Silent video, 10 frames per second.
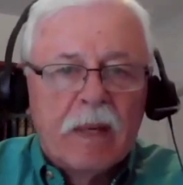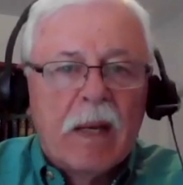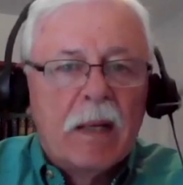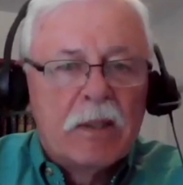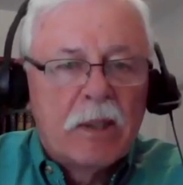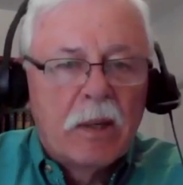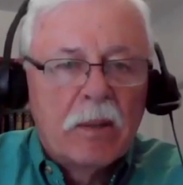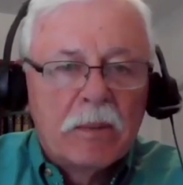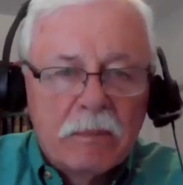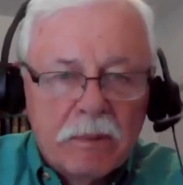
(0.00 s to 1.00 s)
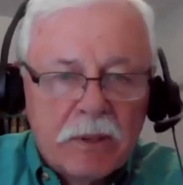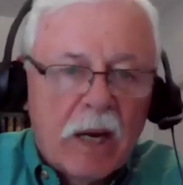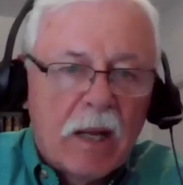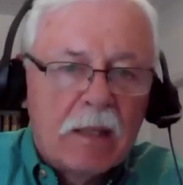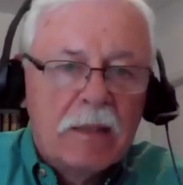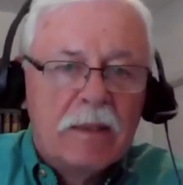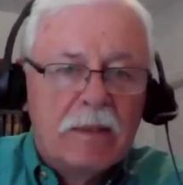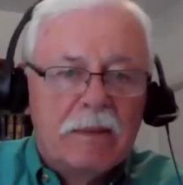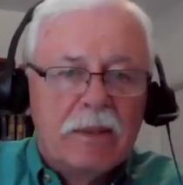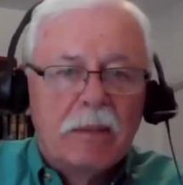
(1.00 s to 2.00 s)
And so Stalin
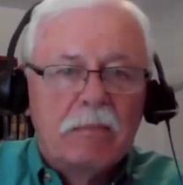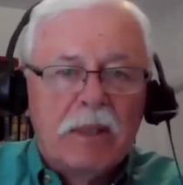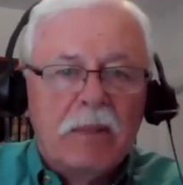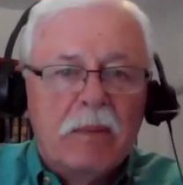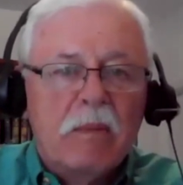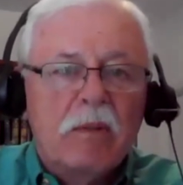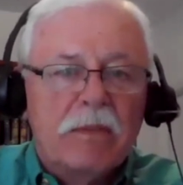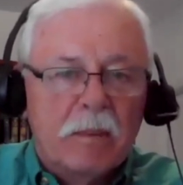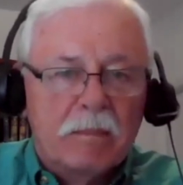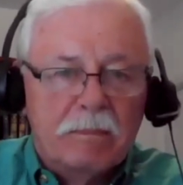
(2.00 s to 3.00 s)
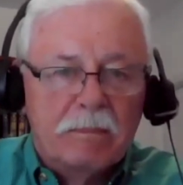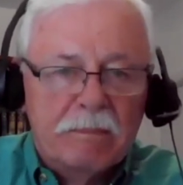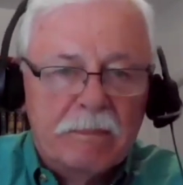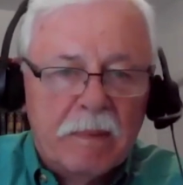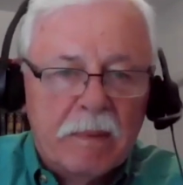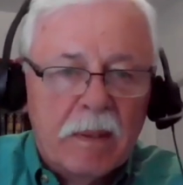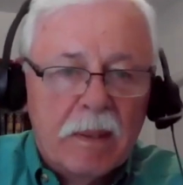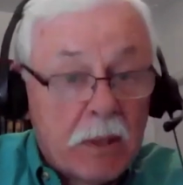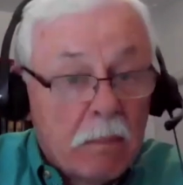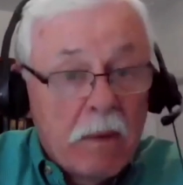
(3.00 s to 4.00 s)
simply removed them.
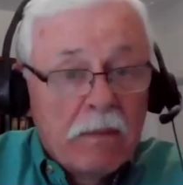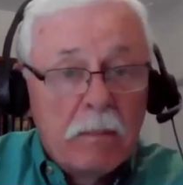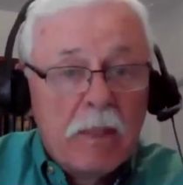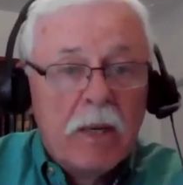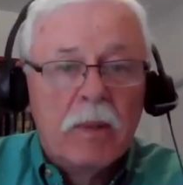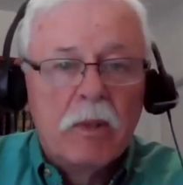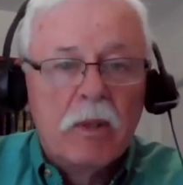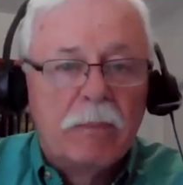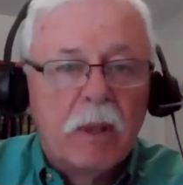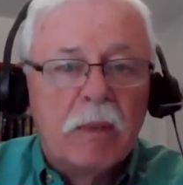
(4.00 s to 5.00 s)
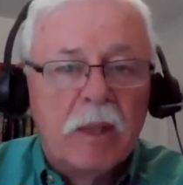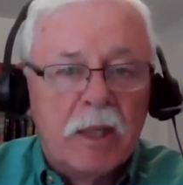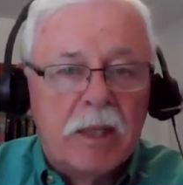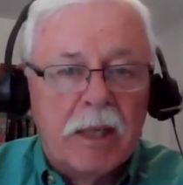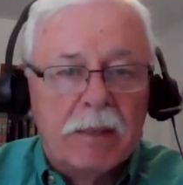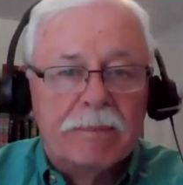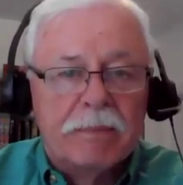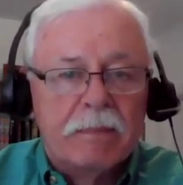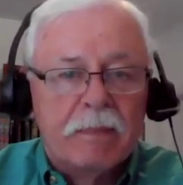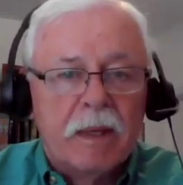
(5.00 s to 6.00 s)
Some of them he removed permanently.
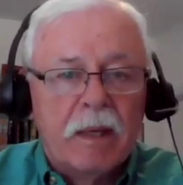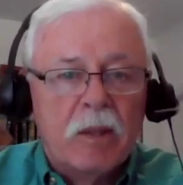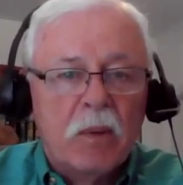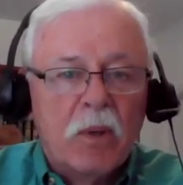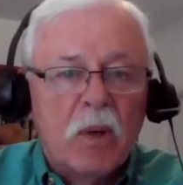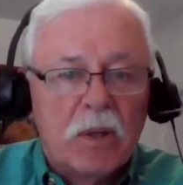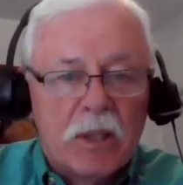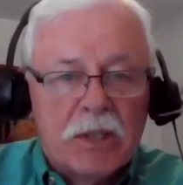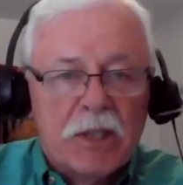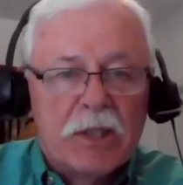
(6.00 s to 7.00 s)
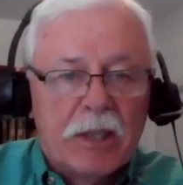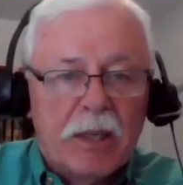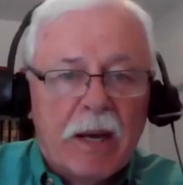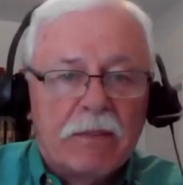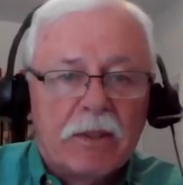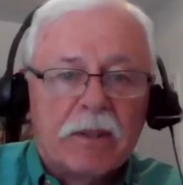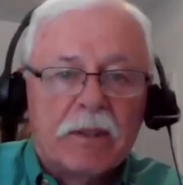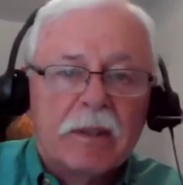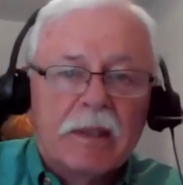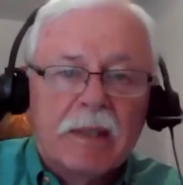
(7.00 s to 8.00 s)
They no longer existed after
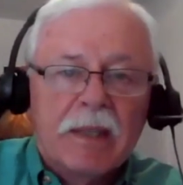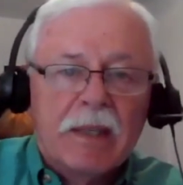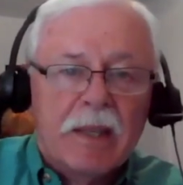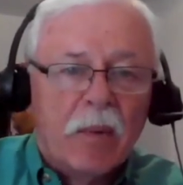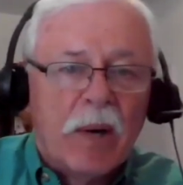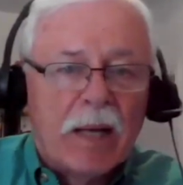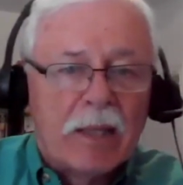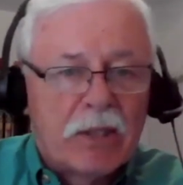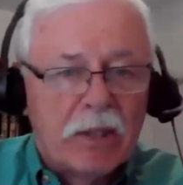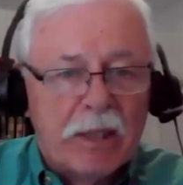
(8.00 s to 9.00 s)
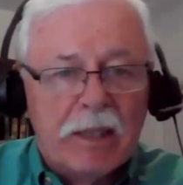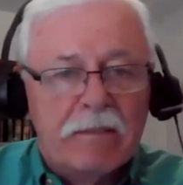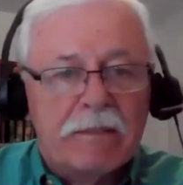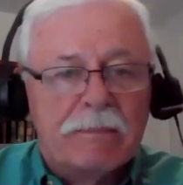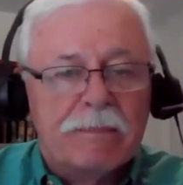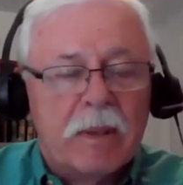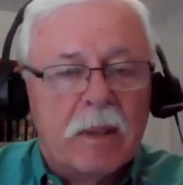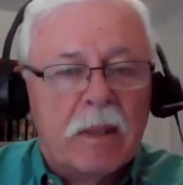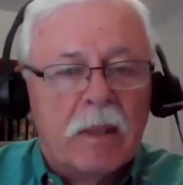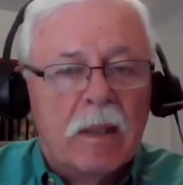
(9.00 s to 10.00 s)
they were asked to leave.
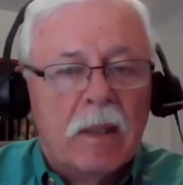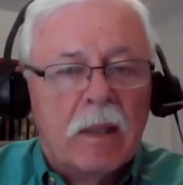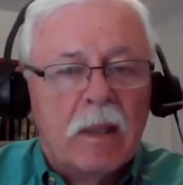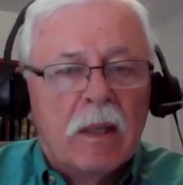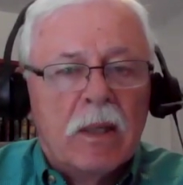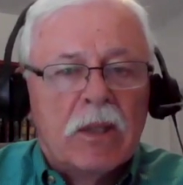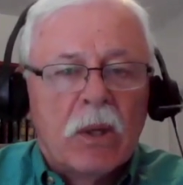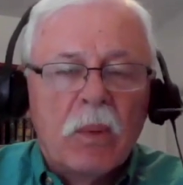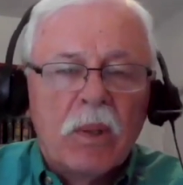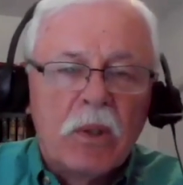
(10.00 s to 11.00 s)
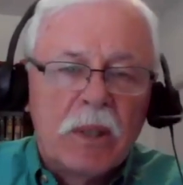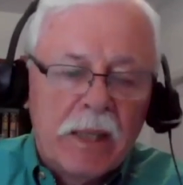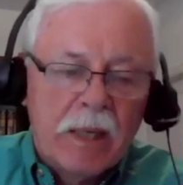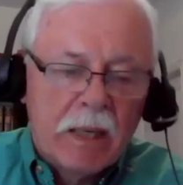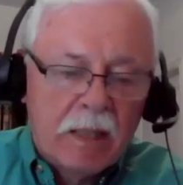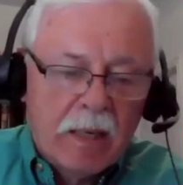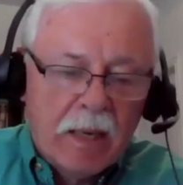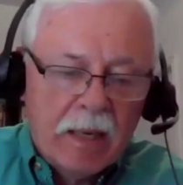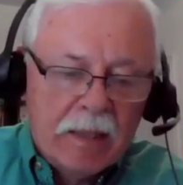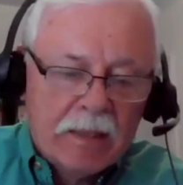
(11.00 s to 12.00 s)
So we're looking at a,
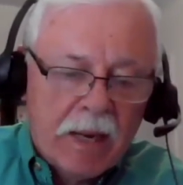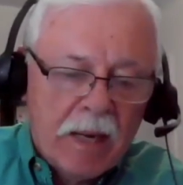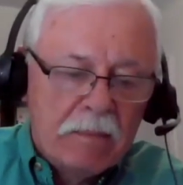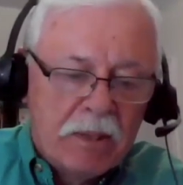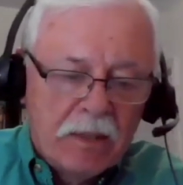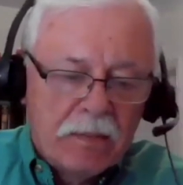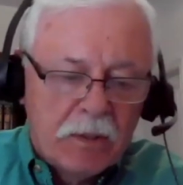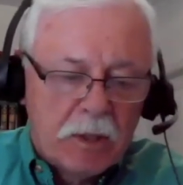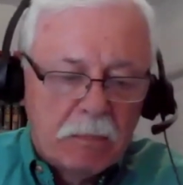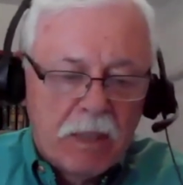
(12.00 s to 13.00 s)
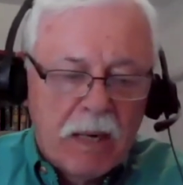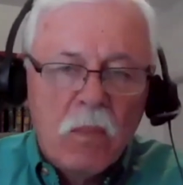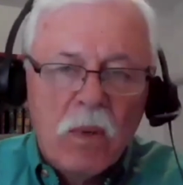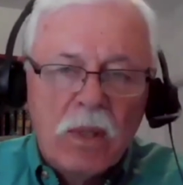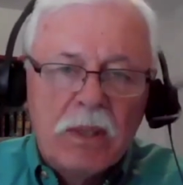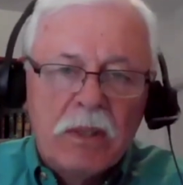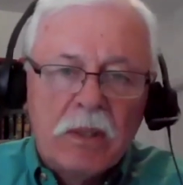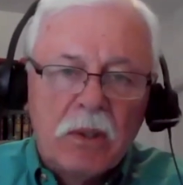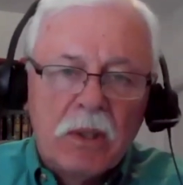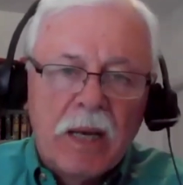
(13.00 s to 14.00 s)
at a time difference, but I want you to
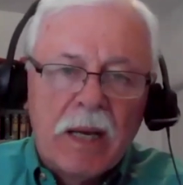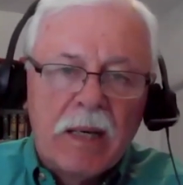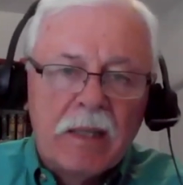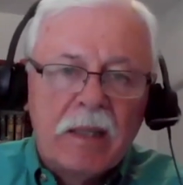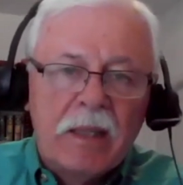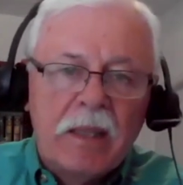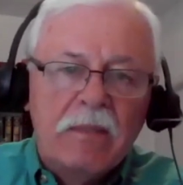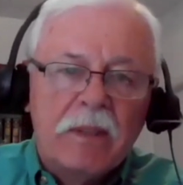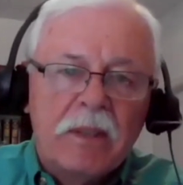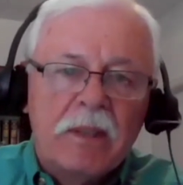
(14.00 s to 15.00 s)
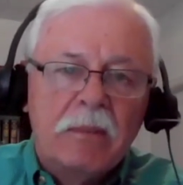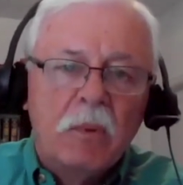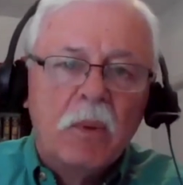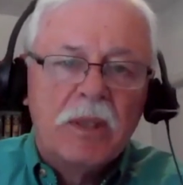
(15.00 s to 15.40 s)
look at it even more